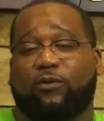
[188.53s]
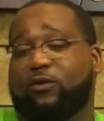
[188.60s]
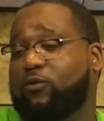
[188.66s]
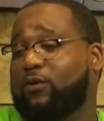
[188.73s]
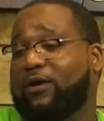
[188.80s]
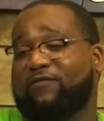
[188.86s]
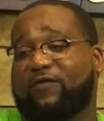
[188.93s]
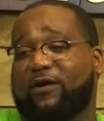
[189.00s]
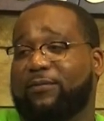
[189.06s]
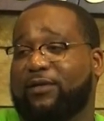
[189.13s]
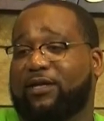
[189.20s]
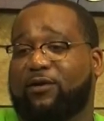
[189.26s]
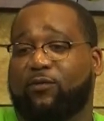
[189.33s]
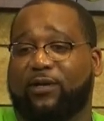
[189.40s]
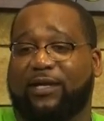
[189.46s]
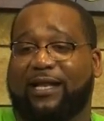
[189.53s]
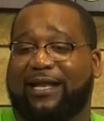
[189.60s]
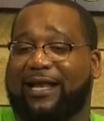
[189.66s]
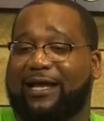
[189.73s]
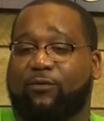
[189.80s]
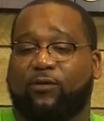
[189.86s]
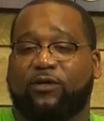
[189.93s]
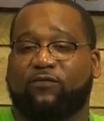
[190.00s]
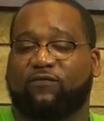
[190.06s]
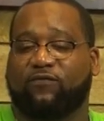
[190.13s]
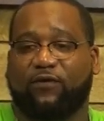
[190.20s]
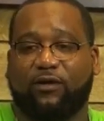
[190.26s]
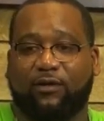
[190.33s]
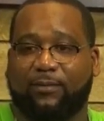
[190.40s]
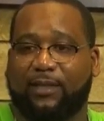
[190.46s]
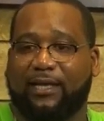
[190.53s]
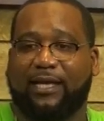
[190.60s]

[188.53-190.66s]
whoever I'm in there with, they like, where you from?